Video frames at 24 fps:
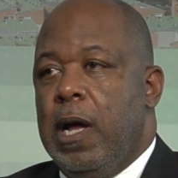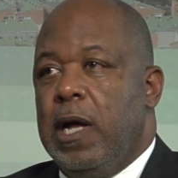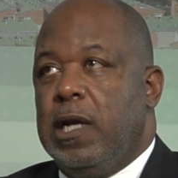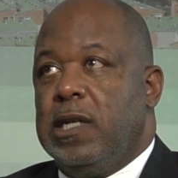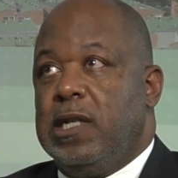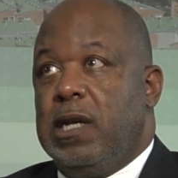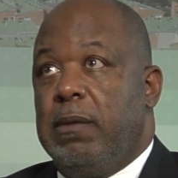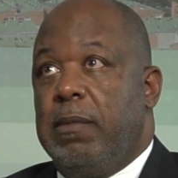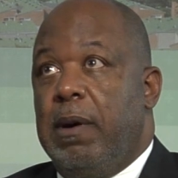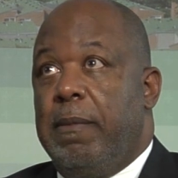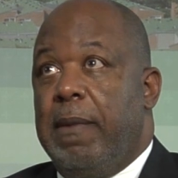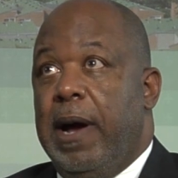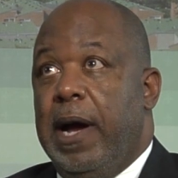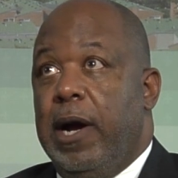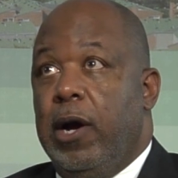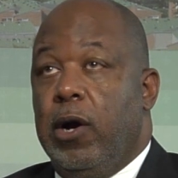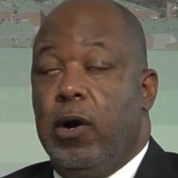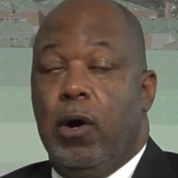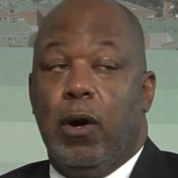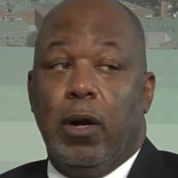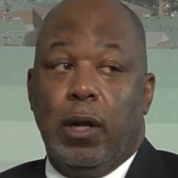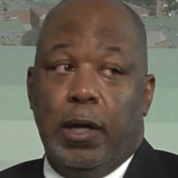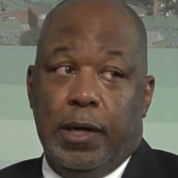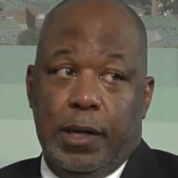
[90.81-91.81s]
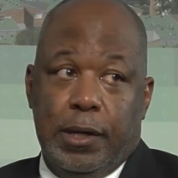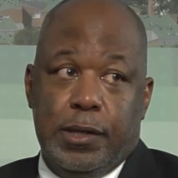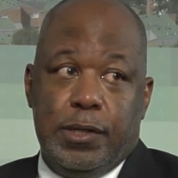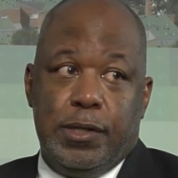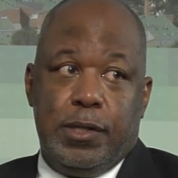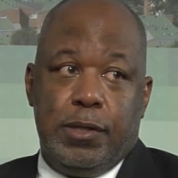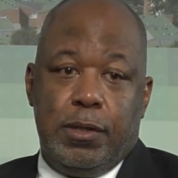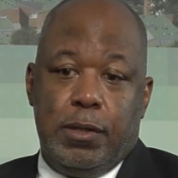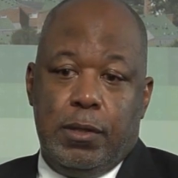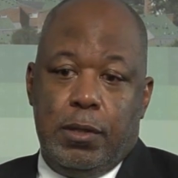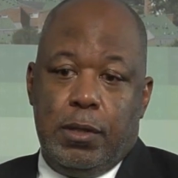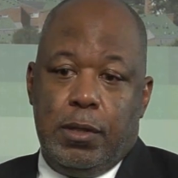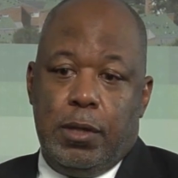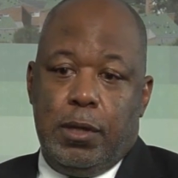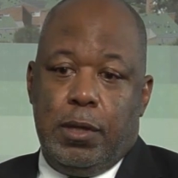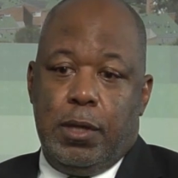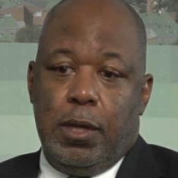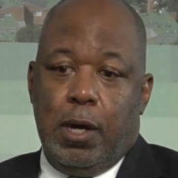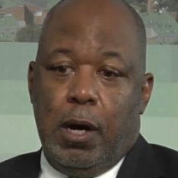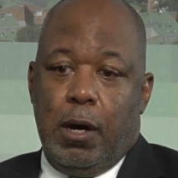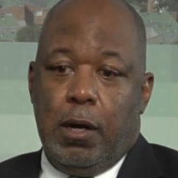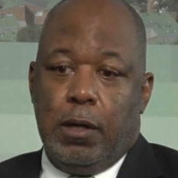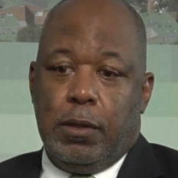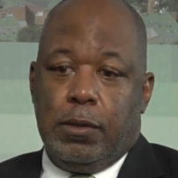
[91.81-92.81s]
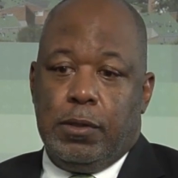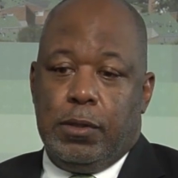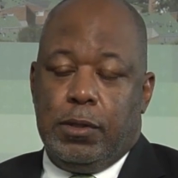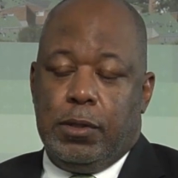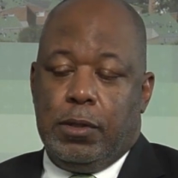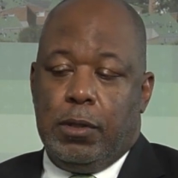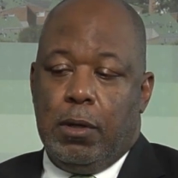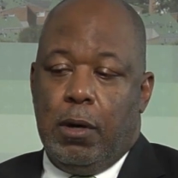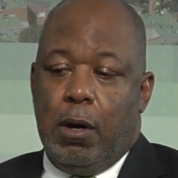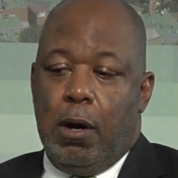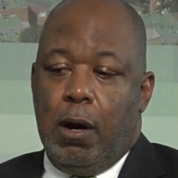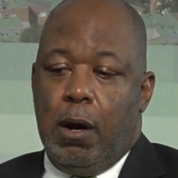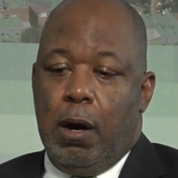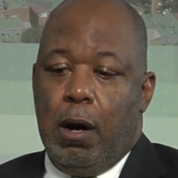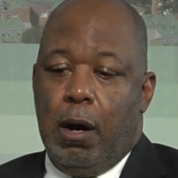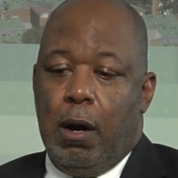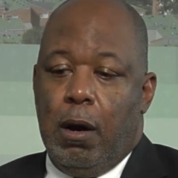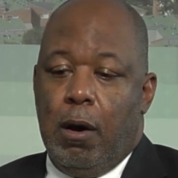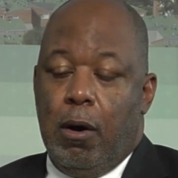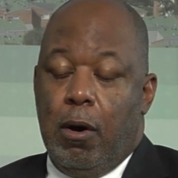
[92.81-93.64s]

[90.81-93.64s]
Some of my earliest thoughts are,